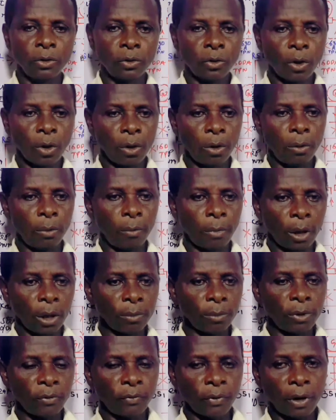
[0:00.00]
So,
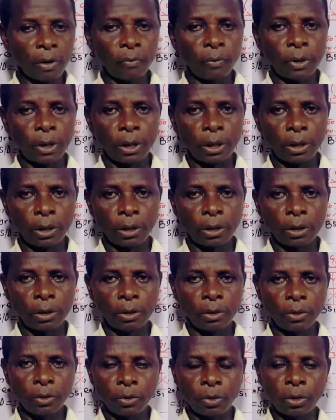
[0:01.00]
but before we
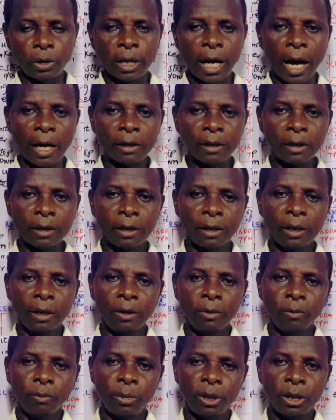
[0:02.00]
do that,
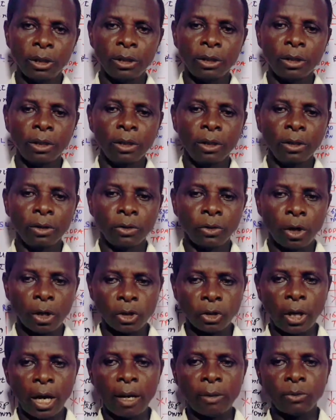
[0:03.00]
please
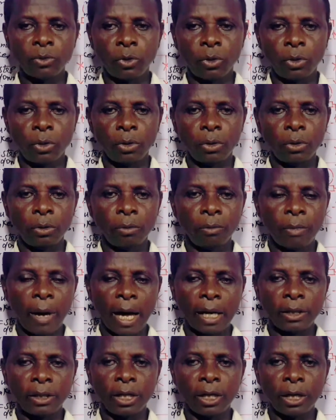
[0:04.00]
subscribe to
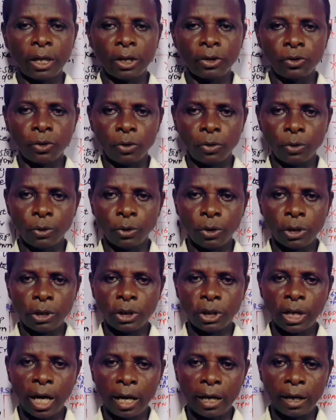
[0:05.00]
my JK
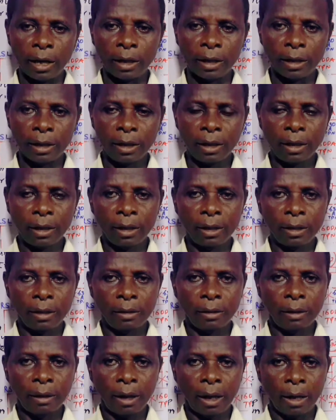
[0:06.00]
Solutions channel,
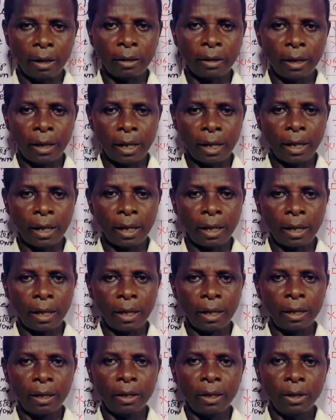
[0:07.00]
and
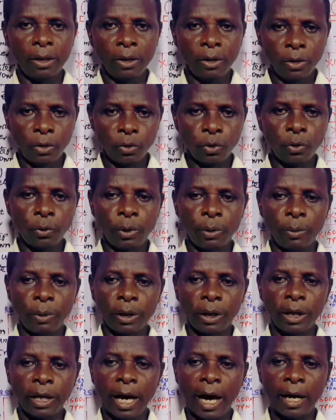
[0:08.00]
you will
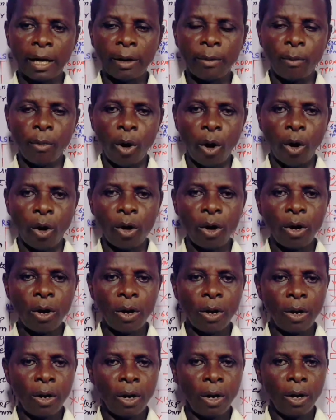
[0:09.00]
be hearing more
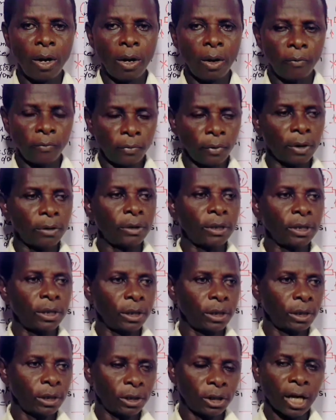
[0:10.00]
from
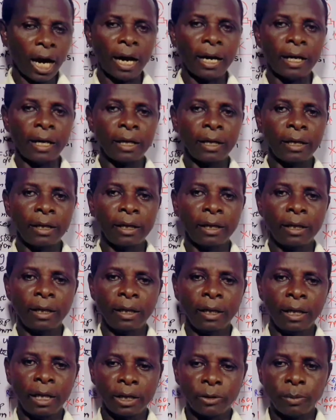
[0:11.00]
the channel,
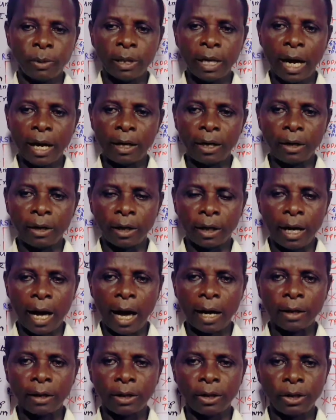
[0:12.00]
especially
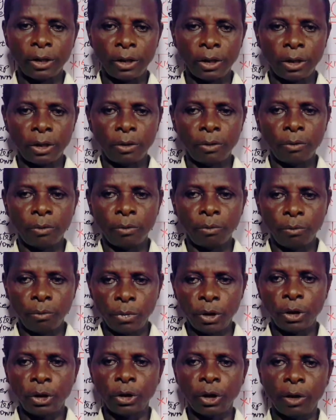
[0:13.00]
regarding the
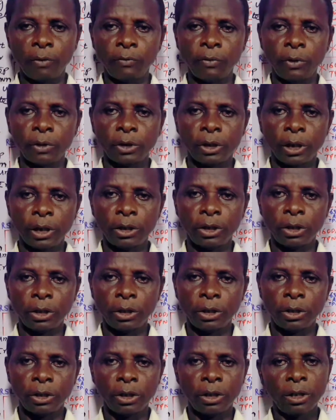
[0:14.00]
medium
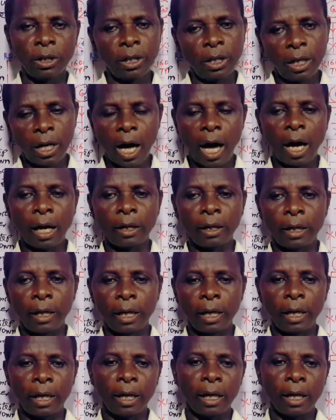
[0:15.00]
voltages and